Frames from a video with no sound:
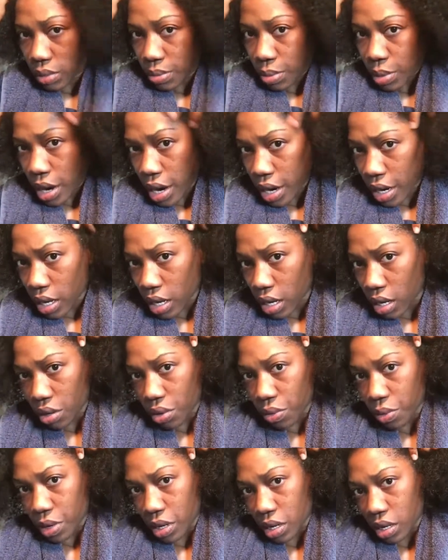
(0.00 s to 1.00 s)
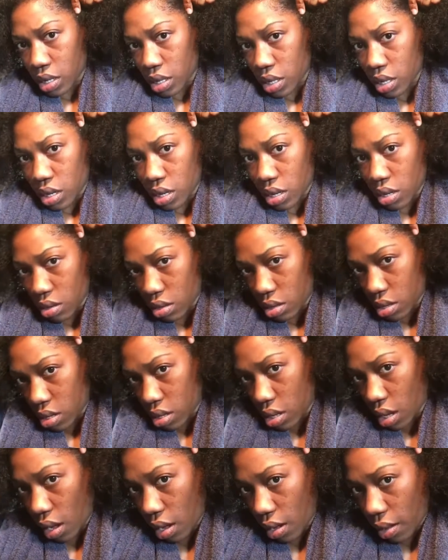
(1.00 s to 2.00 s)
parted correctly.
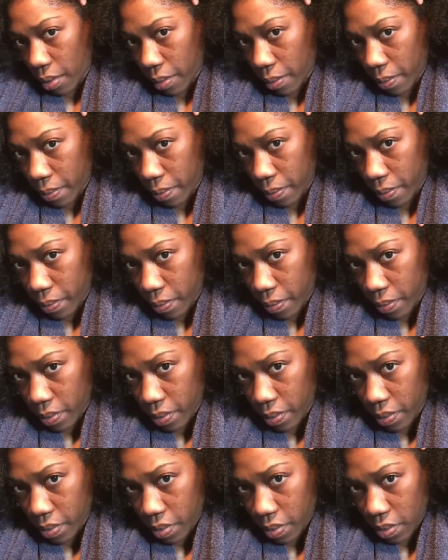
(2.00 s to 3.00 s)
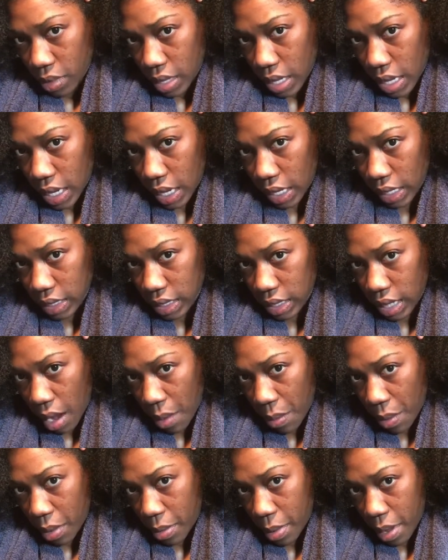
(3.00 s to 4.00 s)
And I
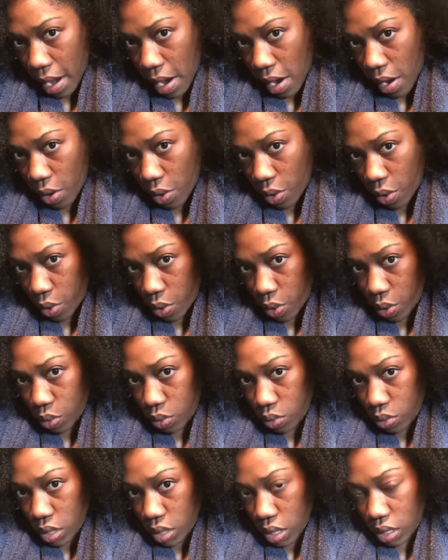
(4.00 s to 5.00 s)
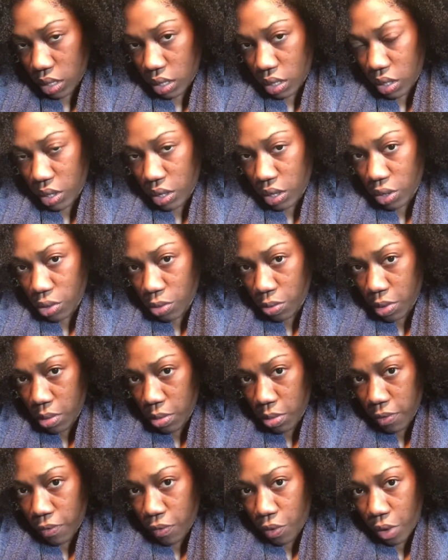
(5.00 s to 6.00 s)
stop about a little bit
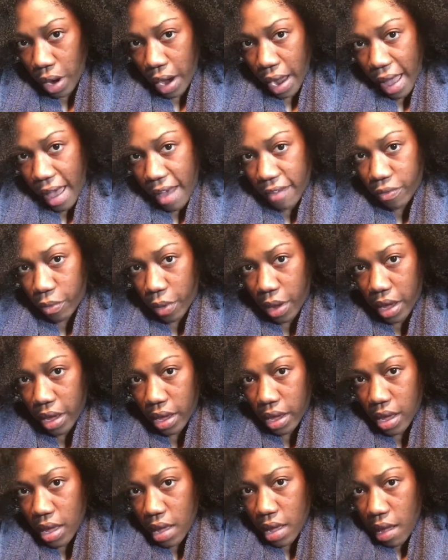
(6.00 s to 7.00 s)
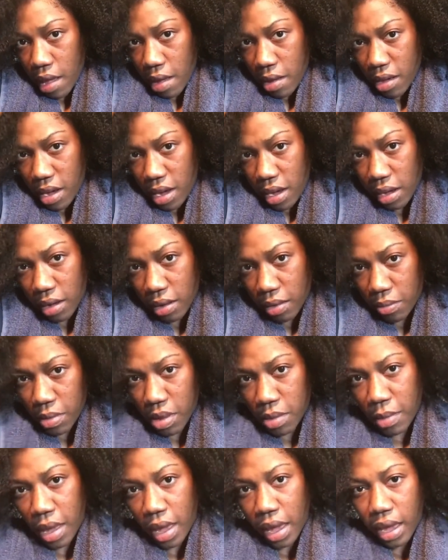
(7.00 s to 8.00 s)
before halfway
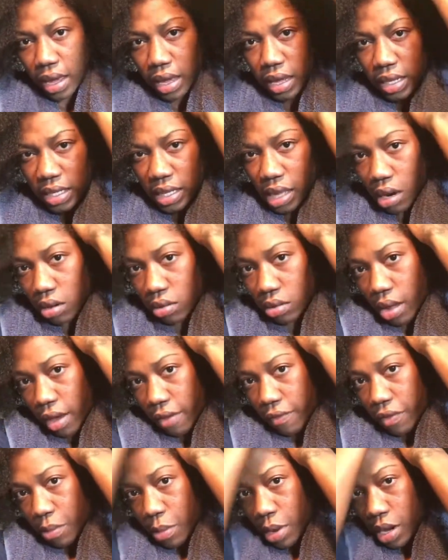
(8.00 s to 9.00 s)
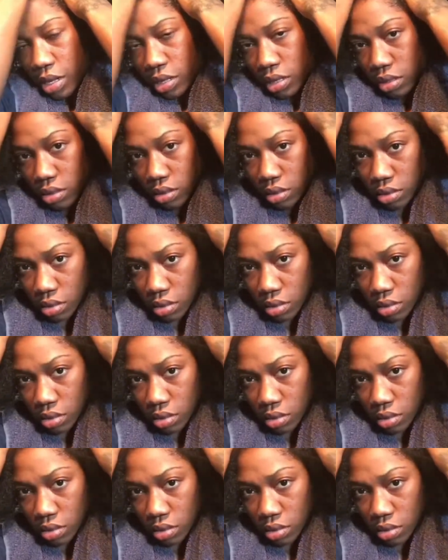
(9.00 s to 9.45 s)
in my head, because I don't like for my